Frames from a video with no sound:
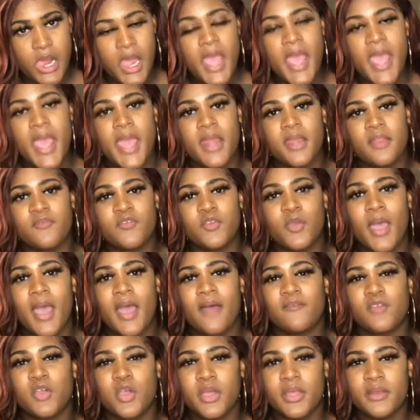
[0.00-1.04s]
And if you
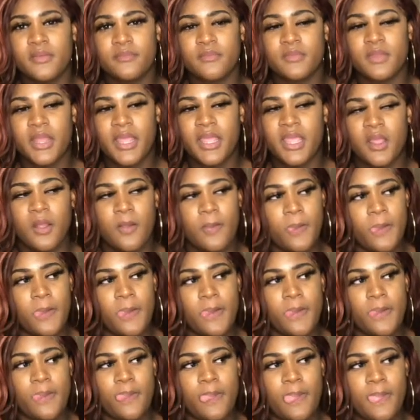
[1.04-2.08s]
have good,
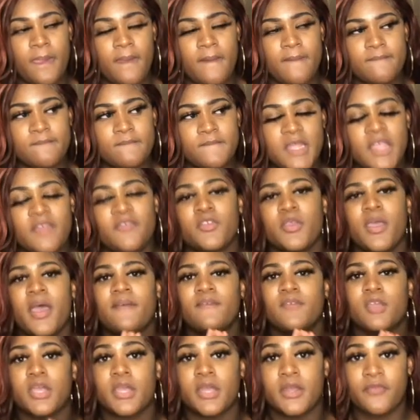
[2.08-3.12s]
if you
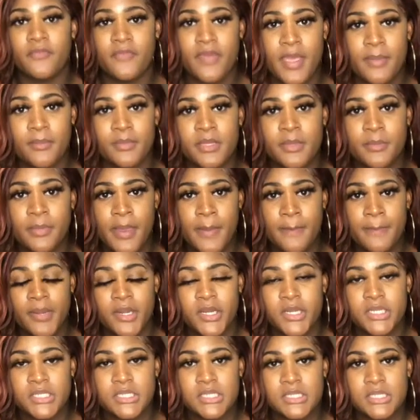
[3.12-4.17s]
have good family
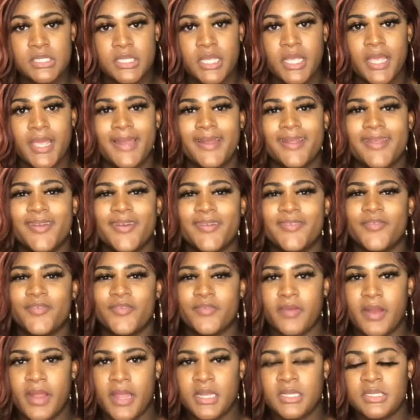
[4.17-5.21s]
members and good
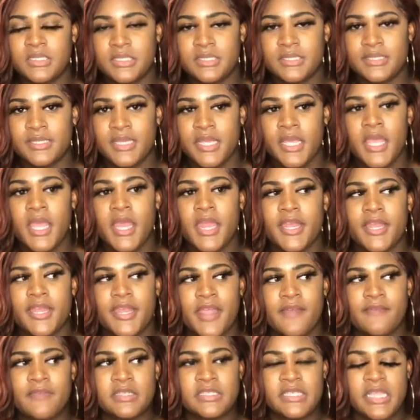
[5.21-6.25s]
friends,
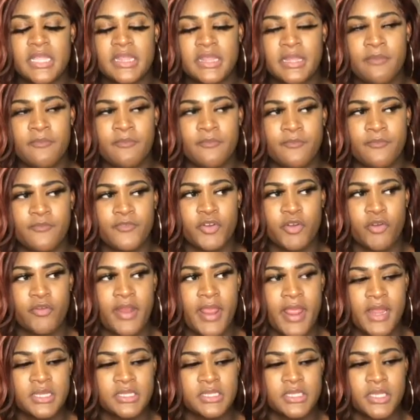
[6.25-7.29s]
never take them for
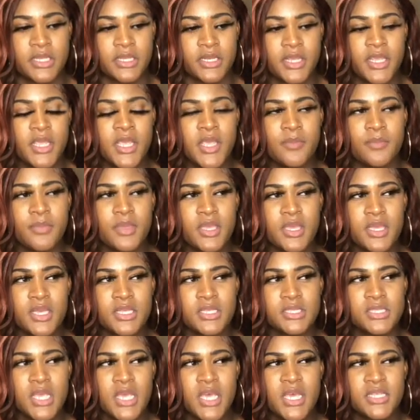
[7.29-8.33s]
granted.
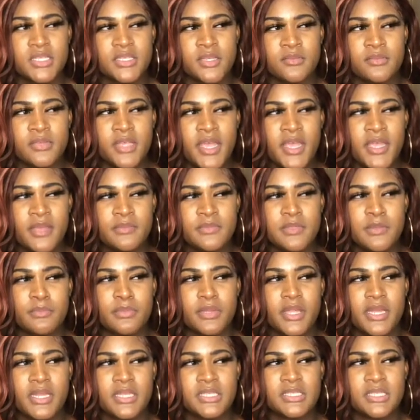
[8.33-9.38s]
Because sometimes the
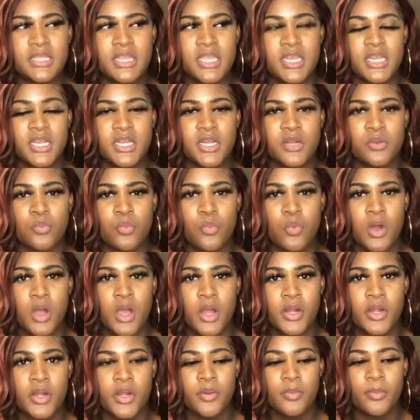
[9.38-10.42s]
blood is thicker than
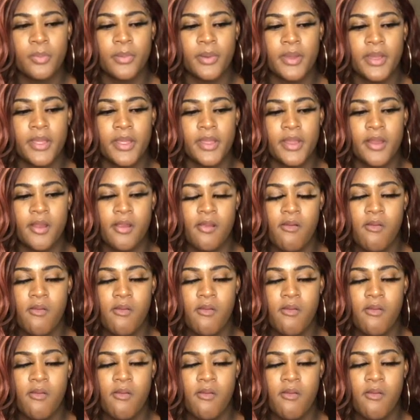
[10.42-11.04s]
water, but